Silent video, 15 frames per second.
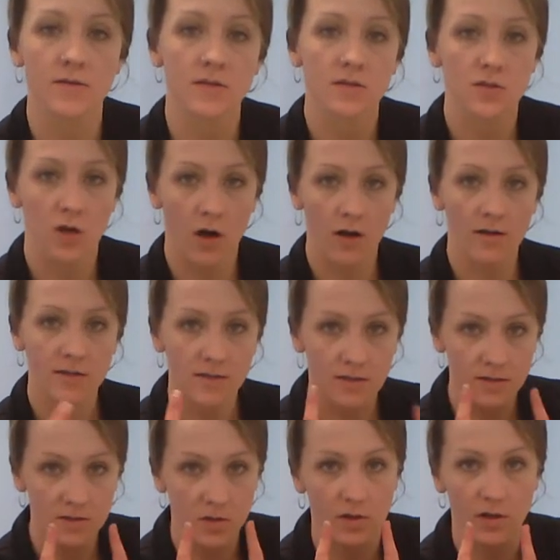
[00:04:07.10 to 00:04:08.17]
dogs,
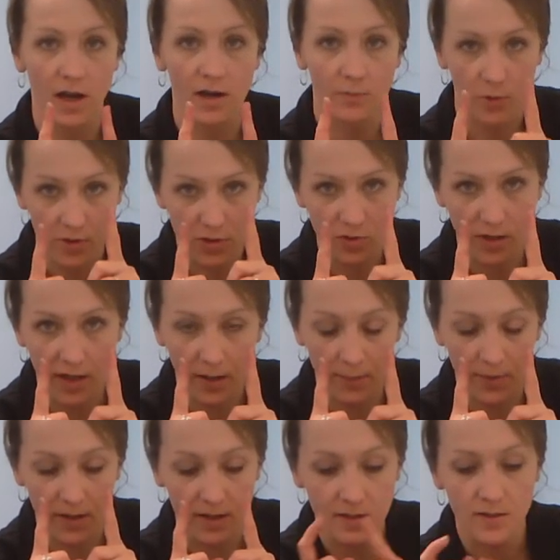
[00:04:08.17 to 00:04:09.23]
so they're kind of more straight up
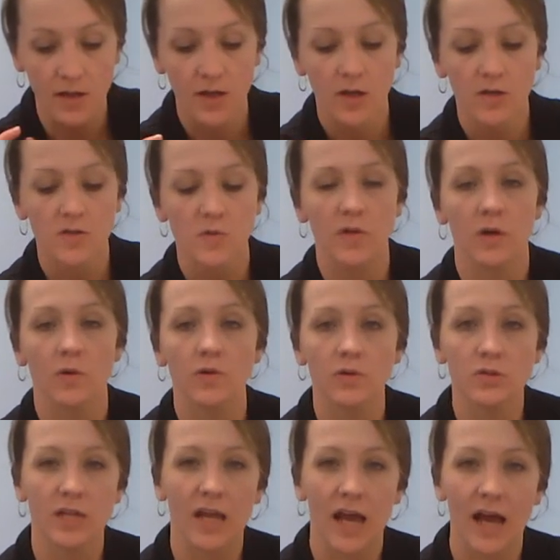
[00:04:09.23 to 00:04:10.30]
in, so we don't
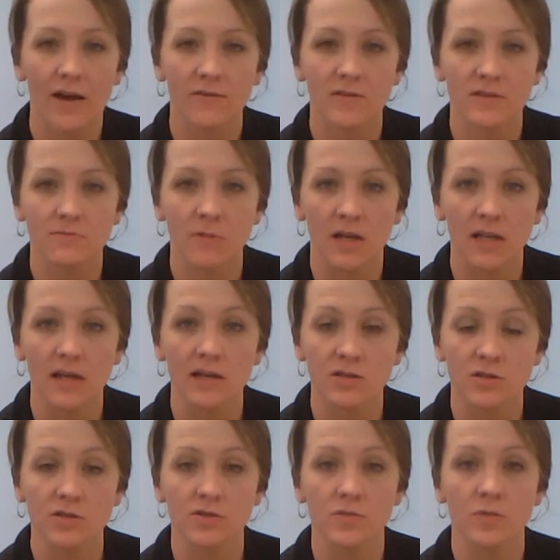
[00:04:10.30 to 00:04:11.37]
usually have as many
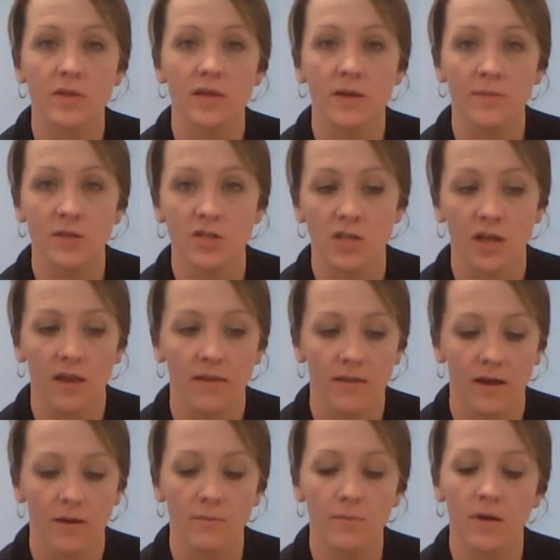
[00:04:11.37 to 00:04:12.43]
issues with imaging
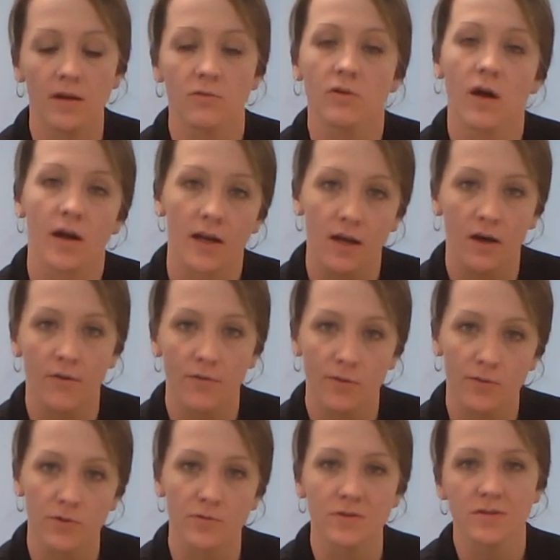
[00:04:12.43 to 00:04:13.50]
them and cutting off the
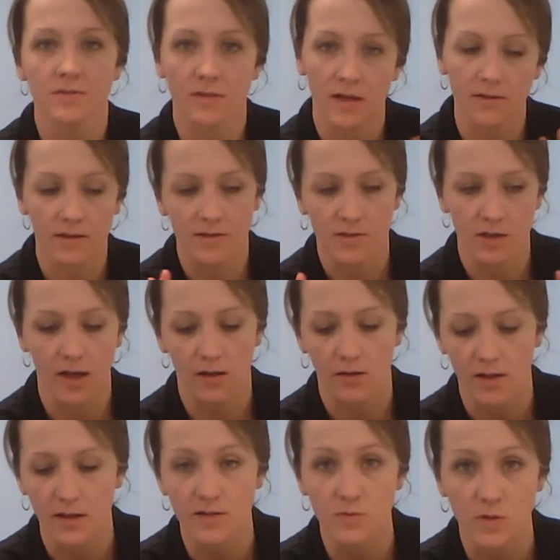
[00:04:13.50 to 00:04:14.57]
roots unless your angling
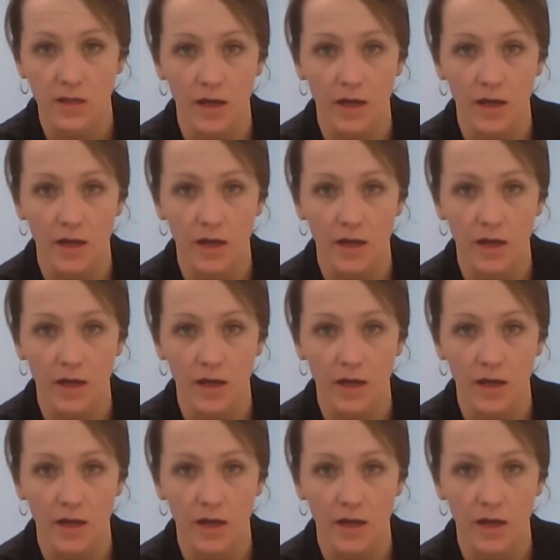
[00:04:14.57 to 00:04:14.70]
is really